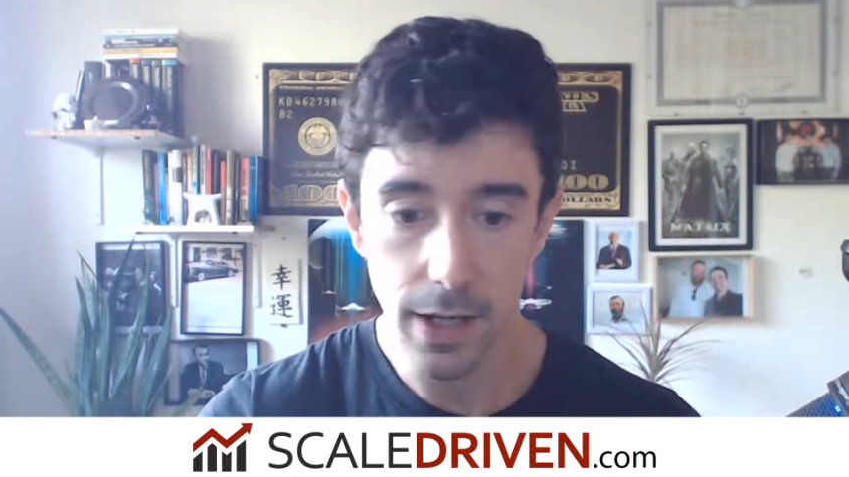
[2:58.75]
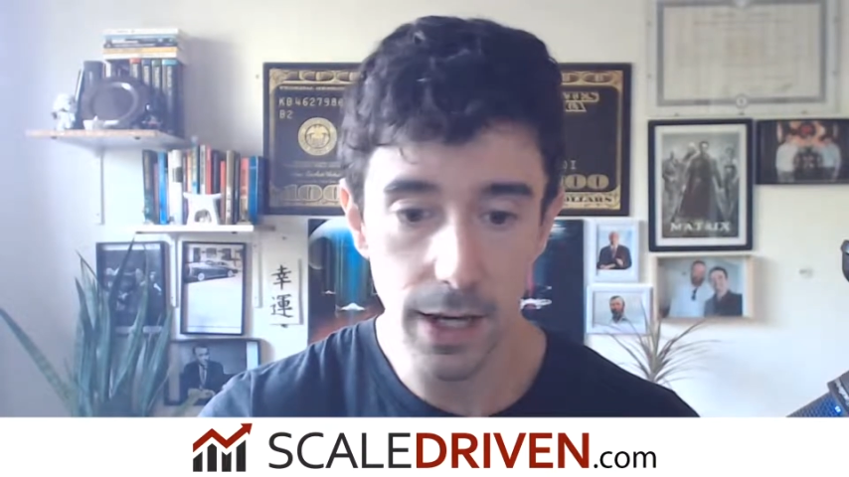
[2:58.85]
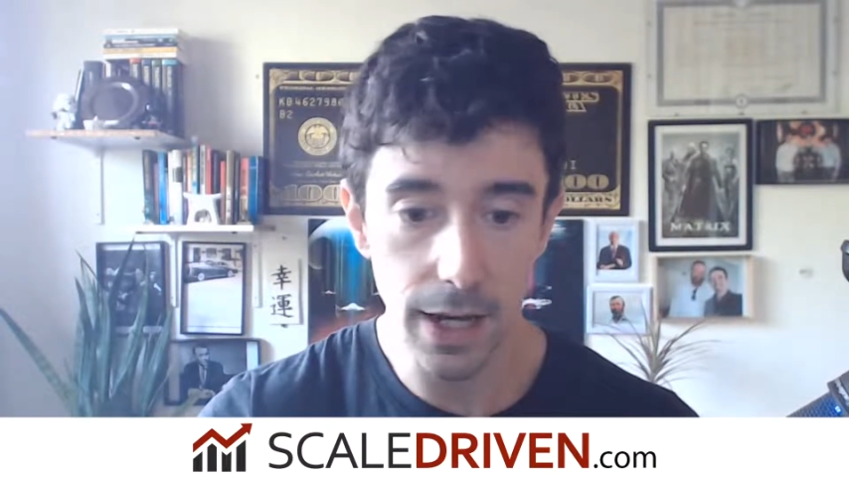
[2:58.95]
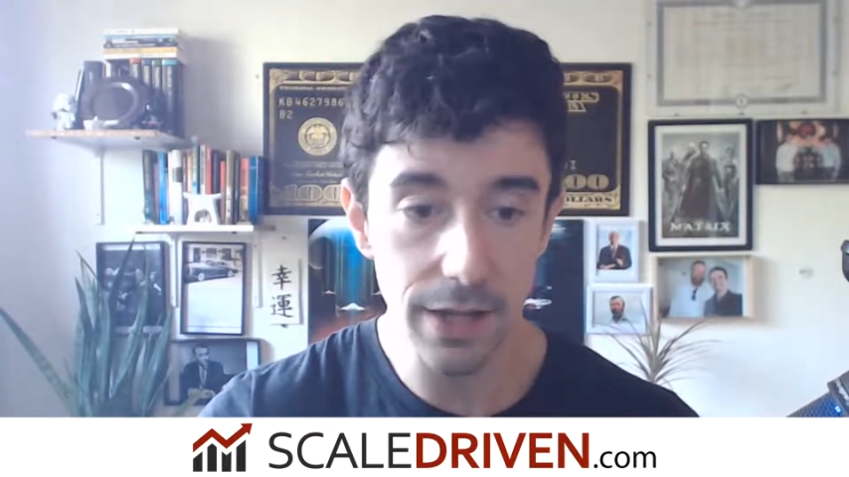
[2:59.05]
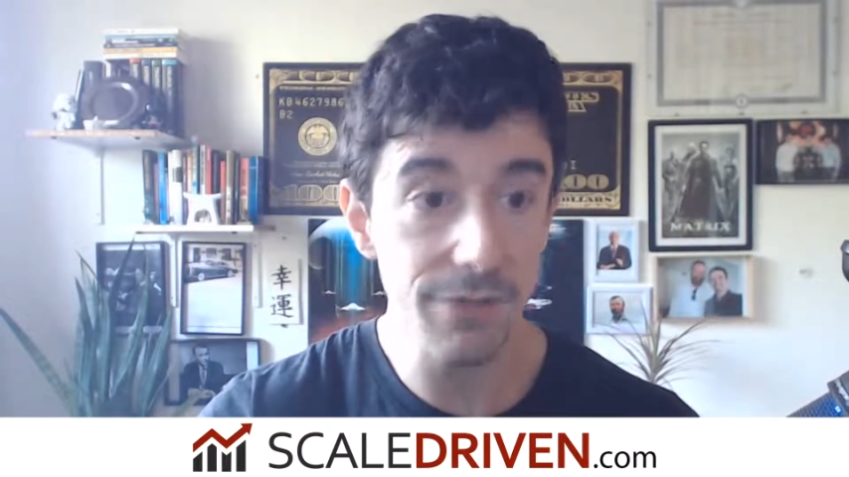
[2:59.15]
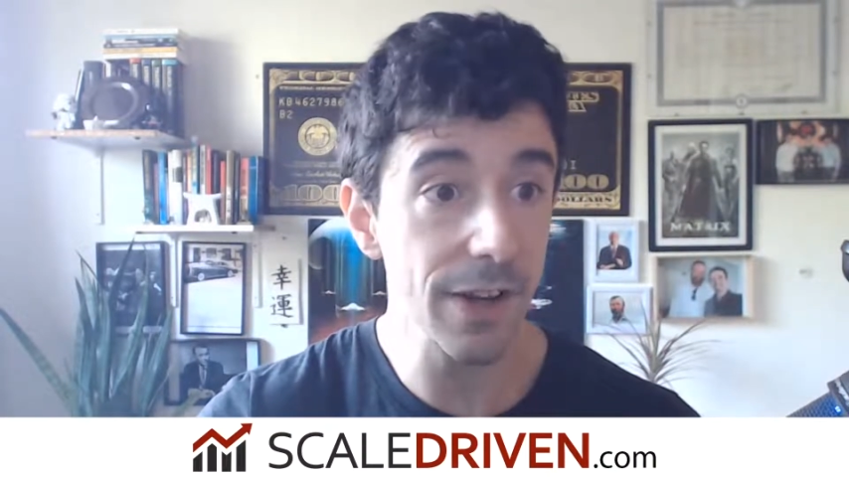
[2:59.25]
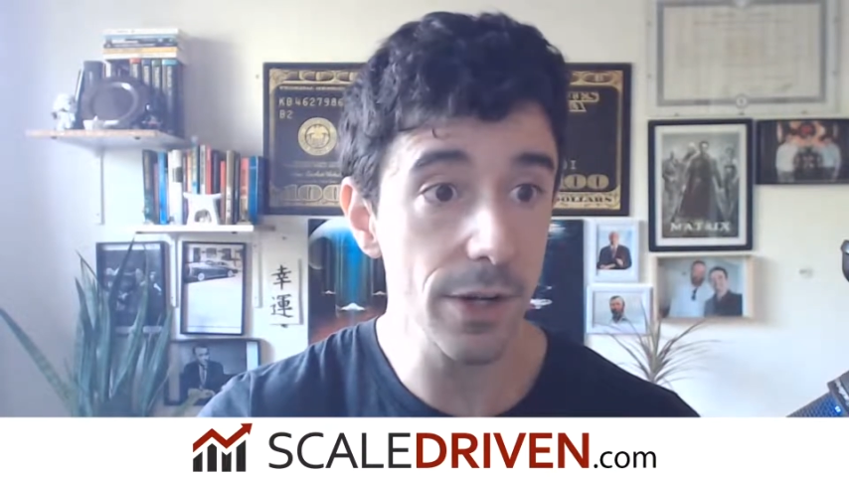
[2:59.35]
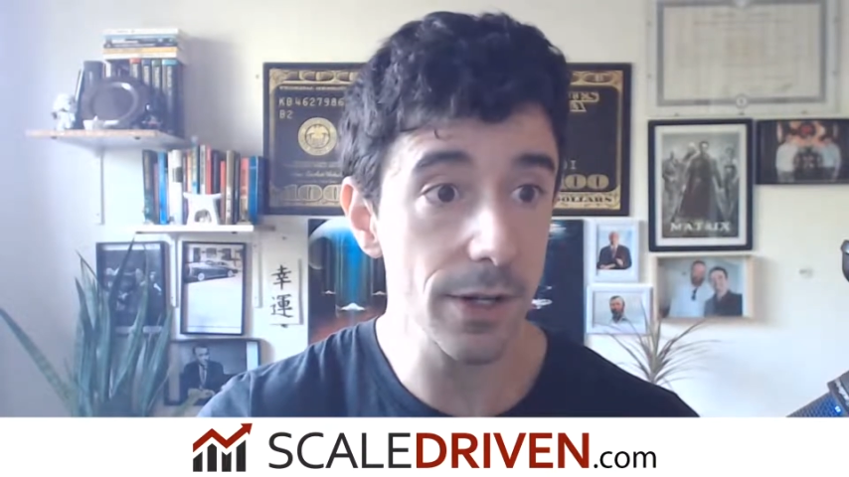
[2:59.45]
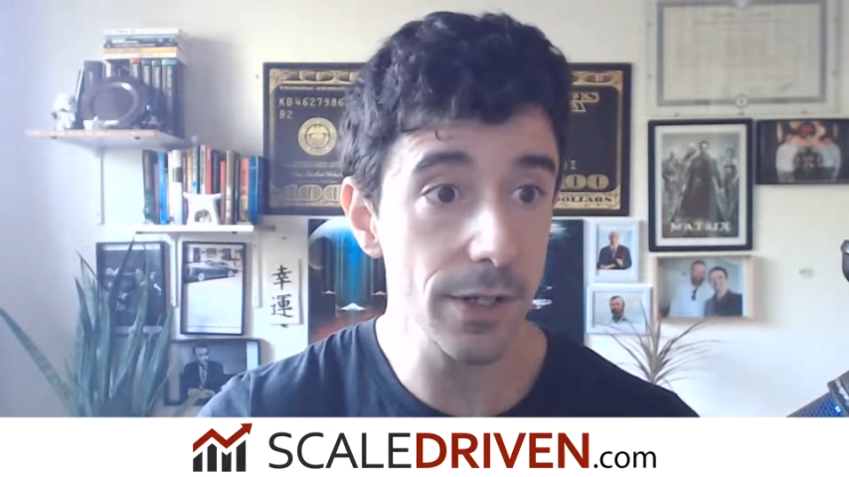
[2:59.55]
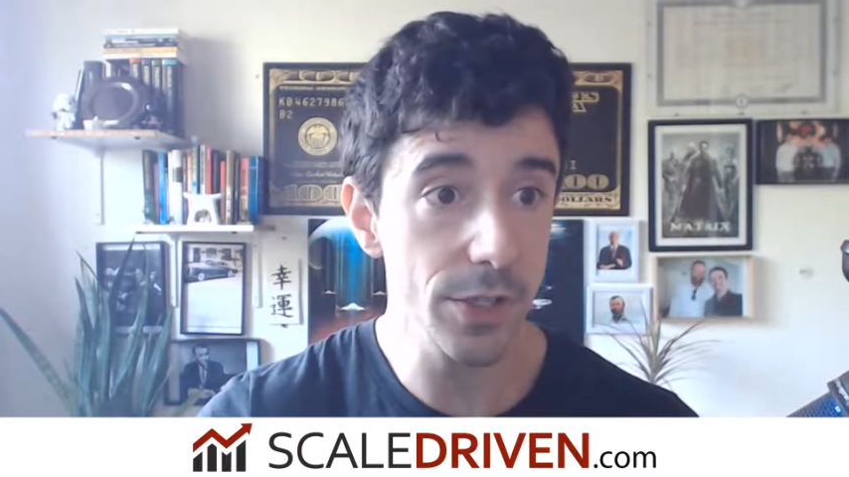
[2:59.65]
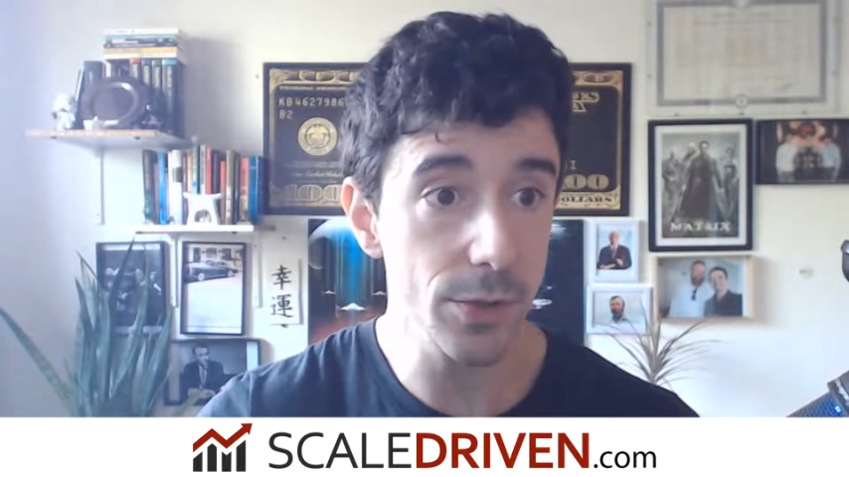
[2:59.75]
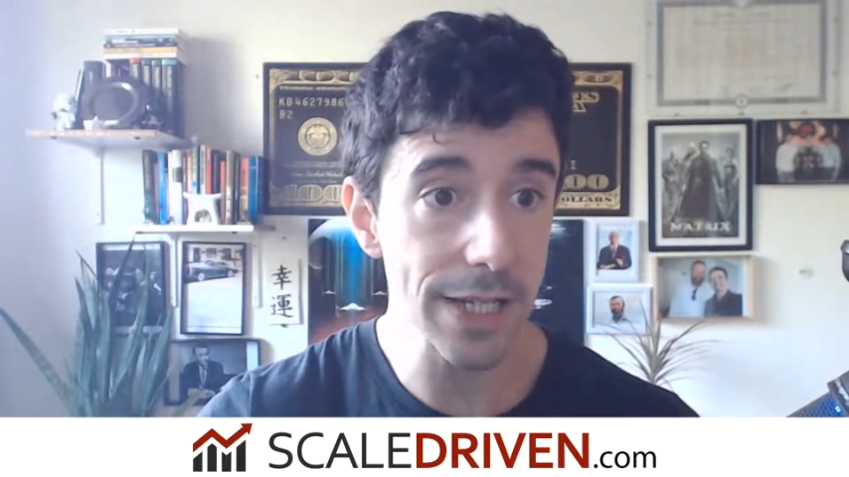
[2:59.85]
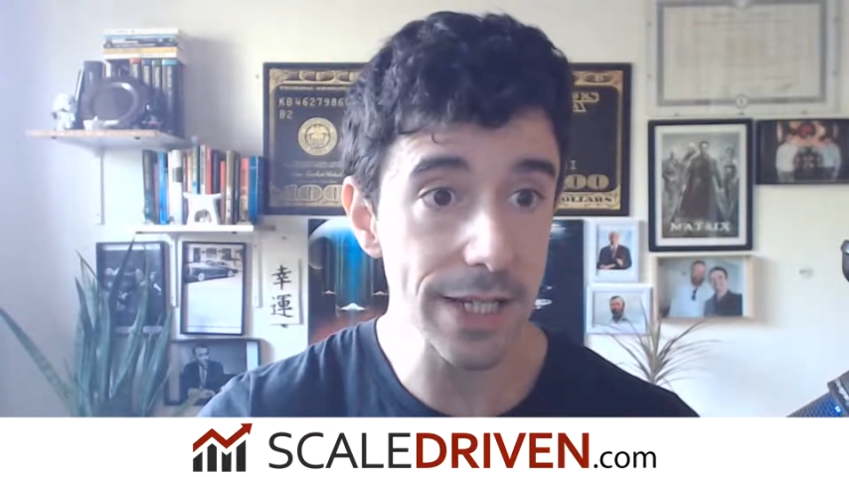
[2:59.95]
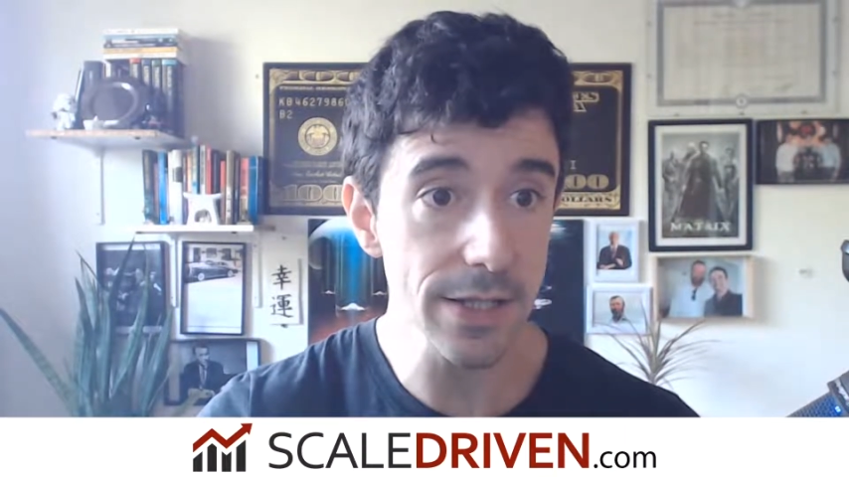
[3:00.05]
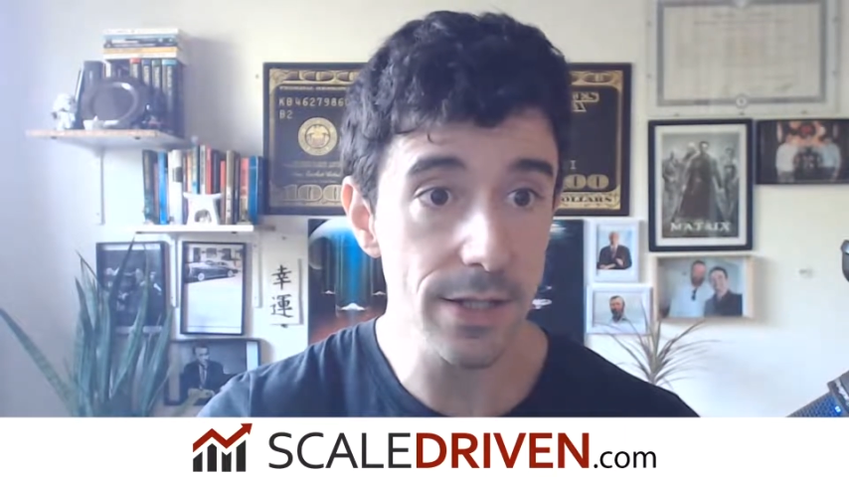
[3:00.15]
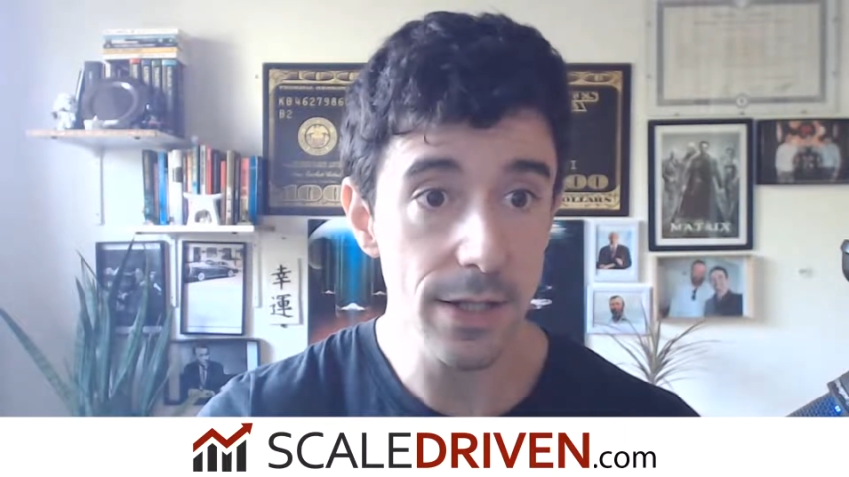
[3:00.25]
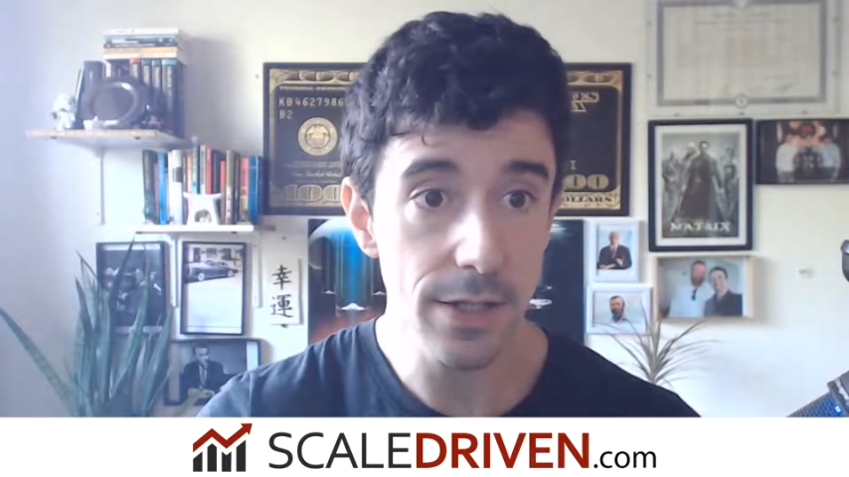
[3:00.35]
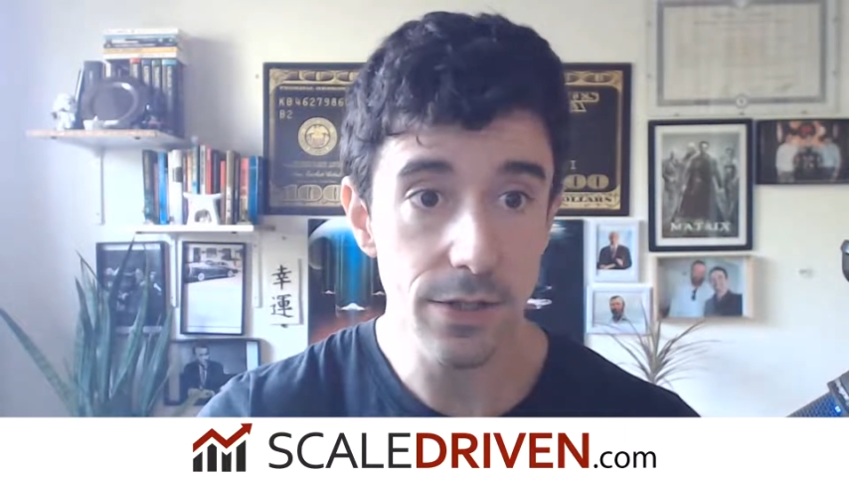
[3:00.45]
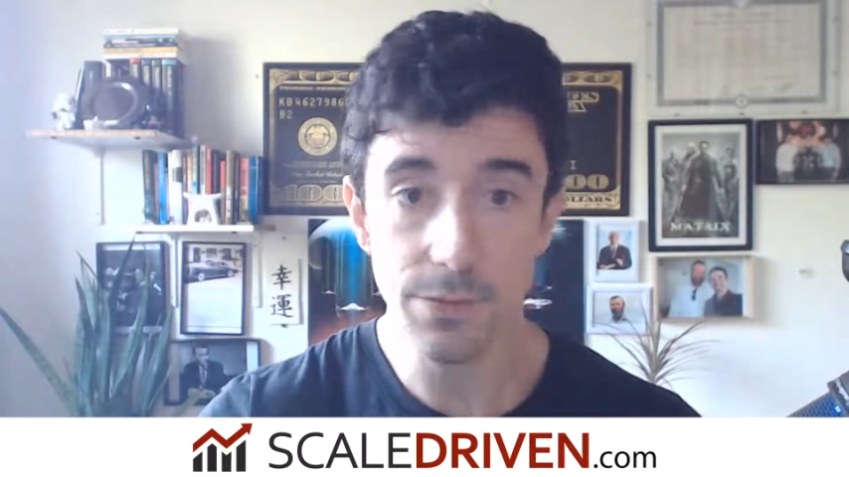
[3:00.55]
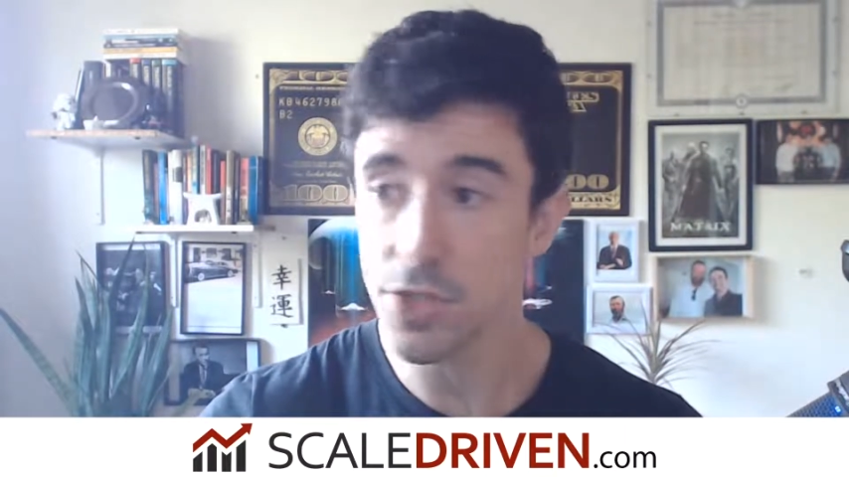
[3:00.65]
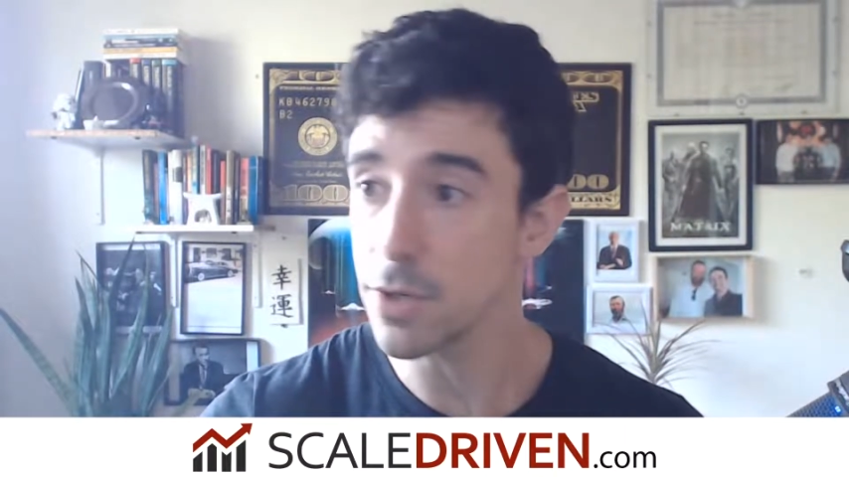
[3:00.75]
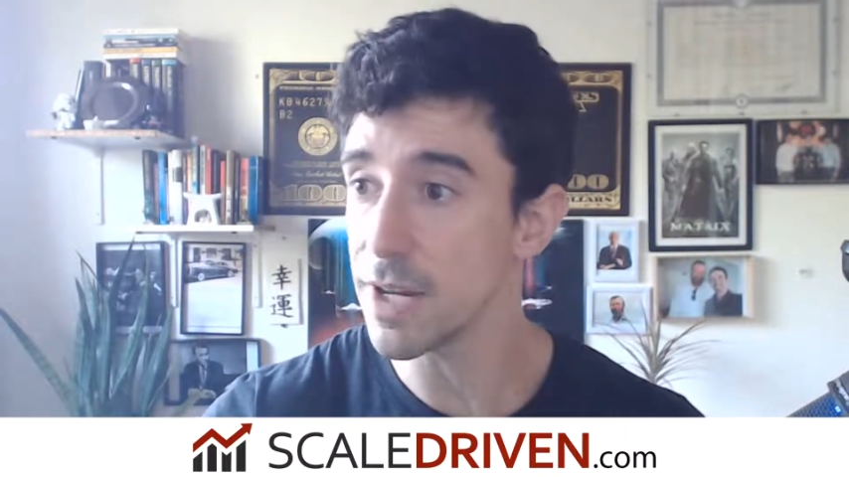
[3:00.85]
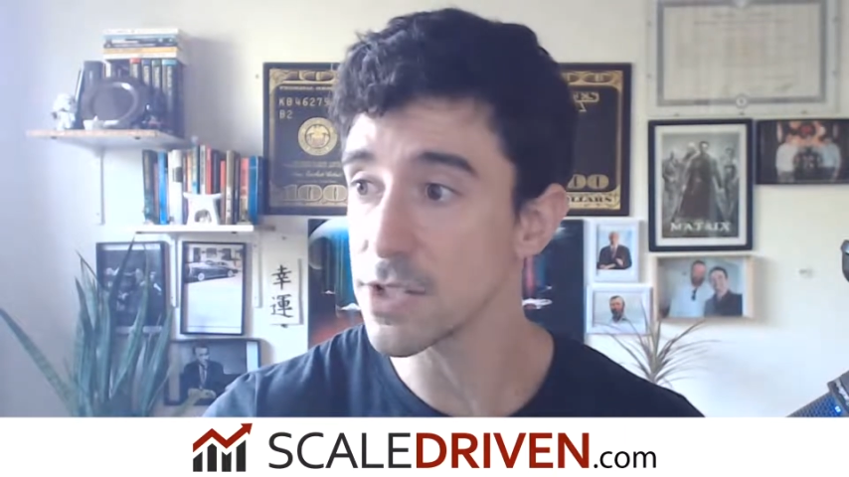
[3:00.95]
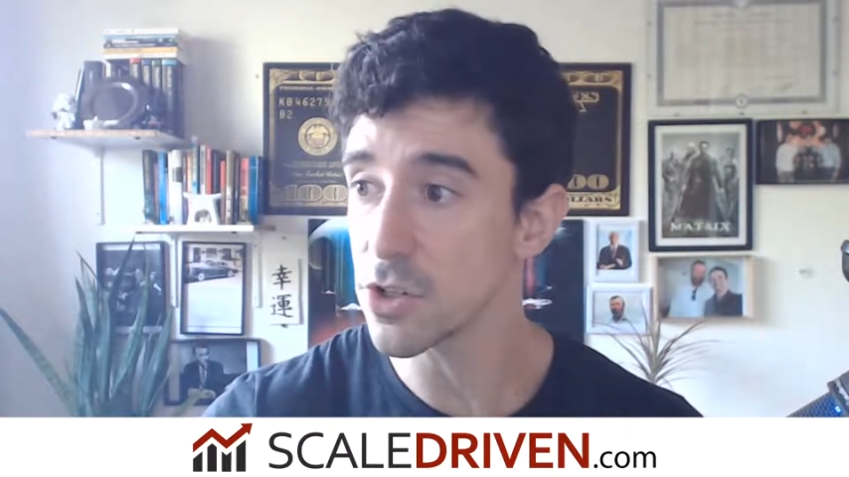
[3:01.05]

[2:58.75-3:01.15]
if I know how to do this. So let me share my